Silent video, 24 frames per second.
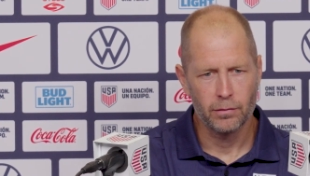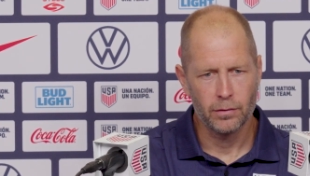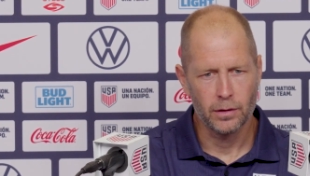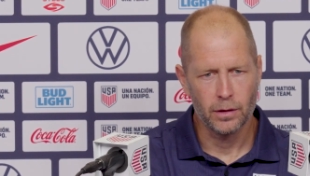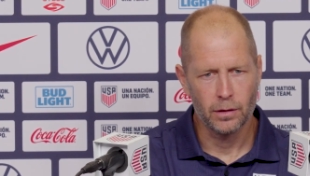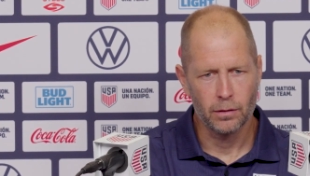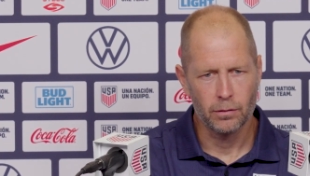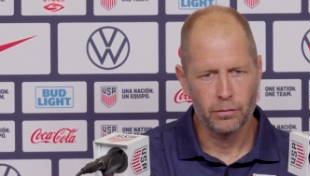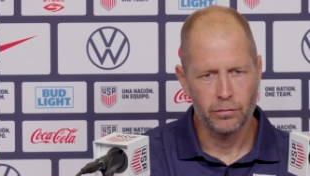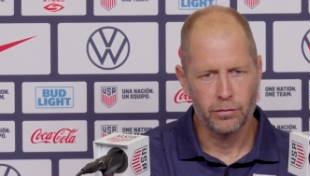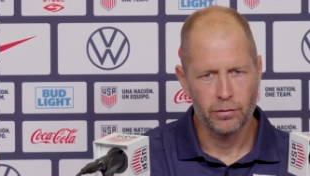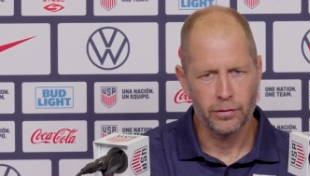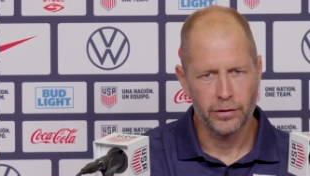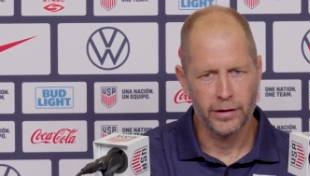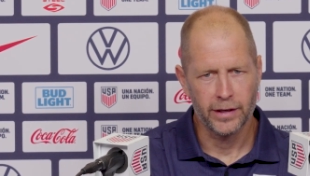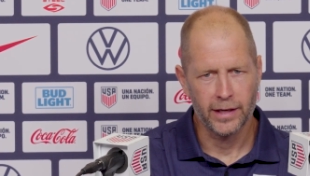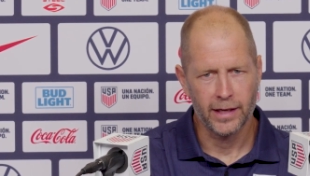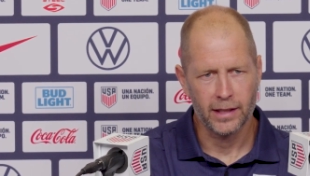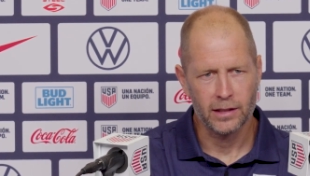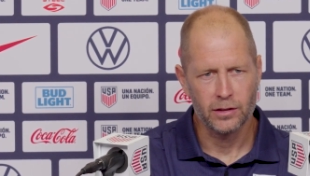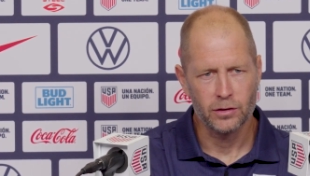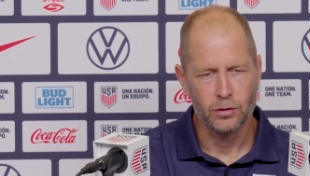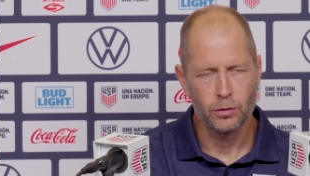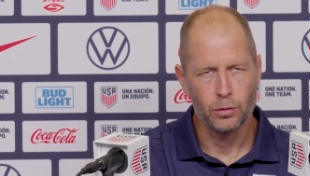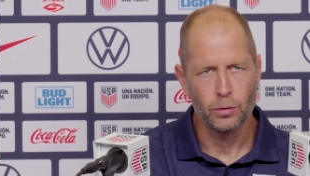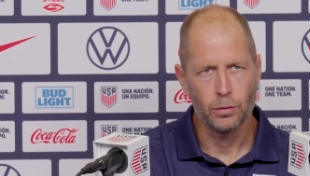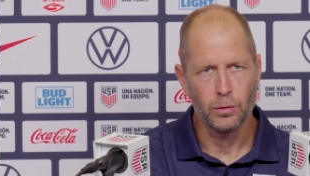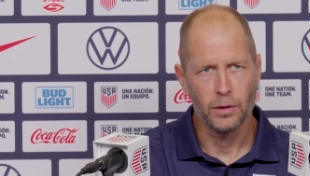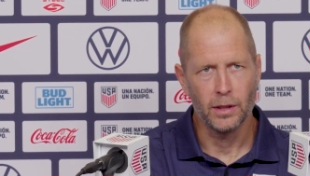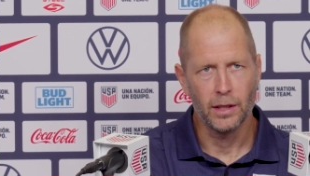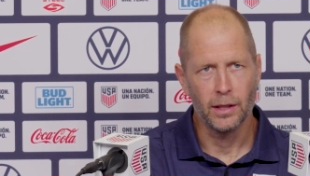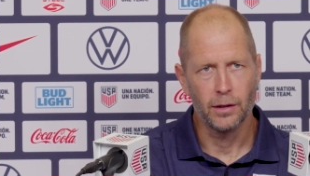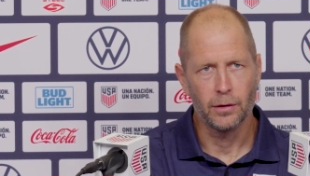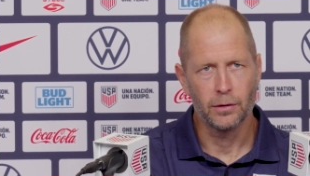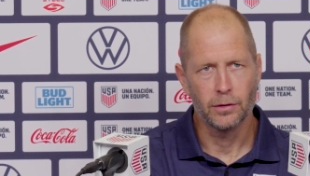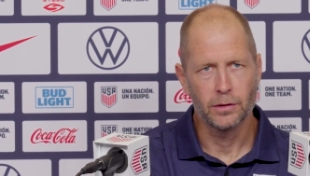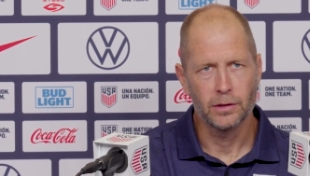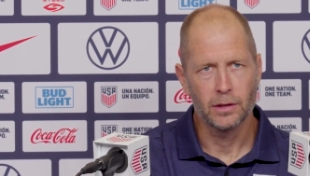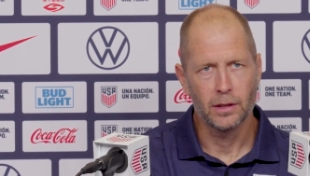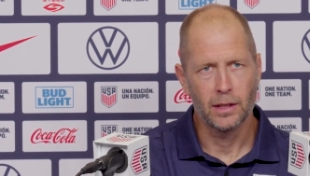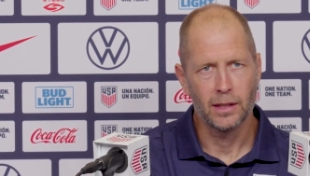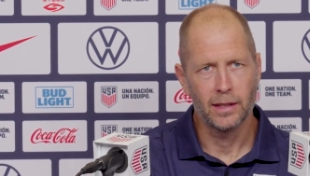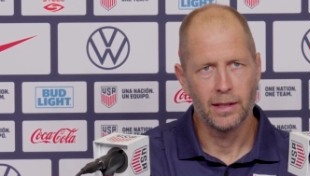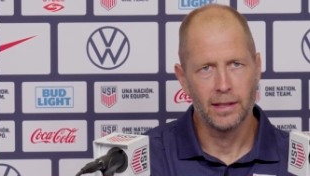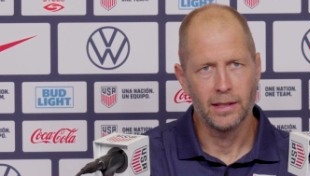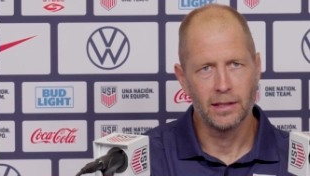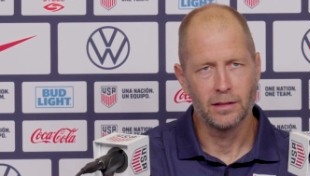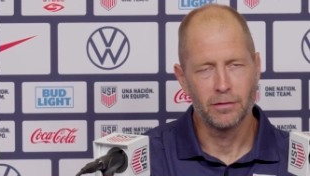you know, for the next two years
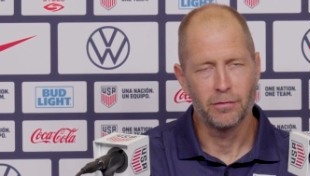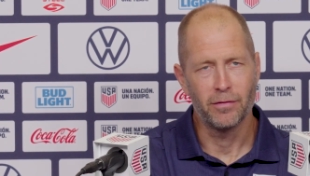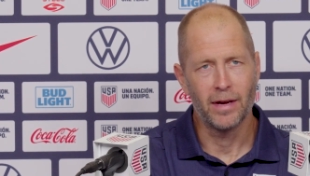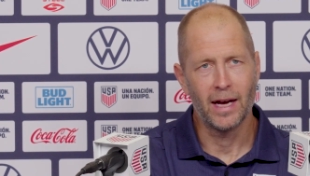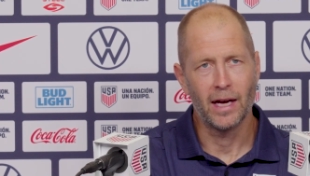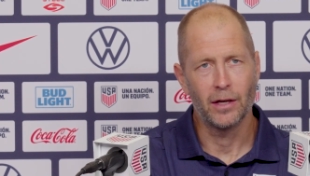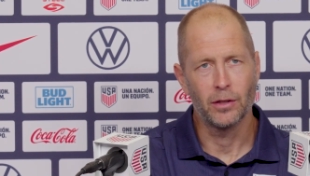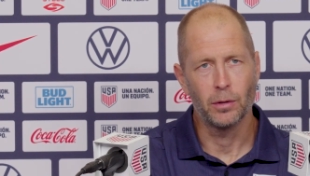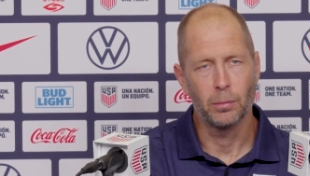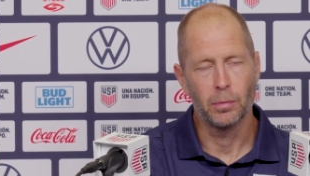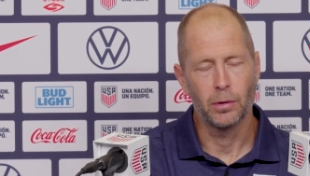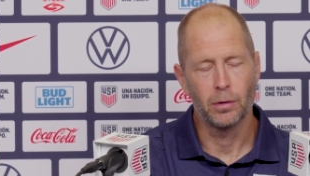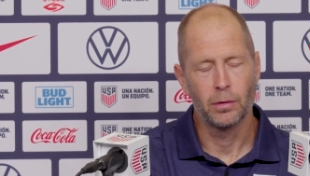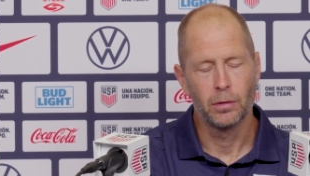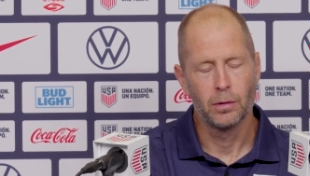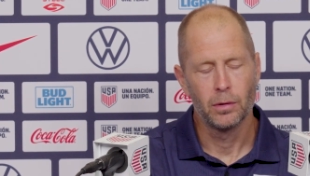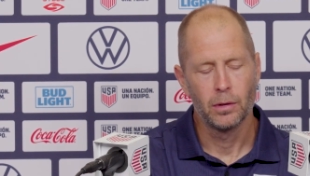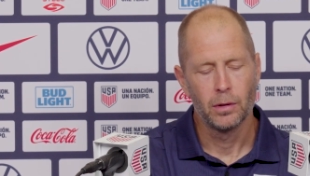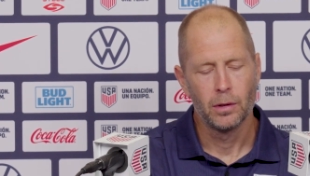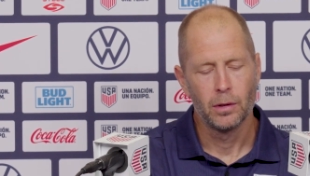uh, is valuable.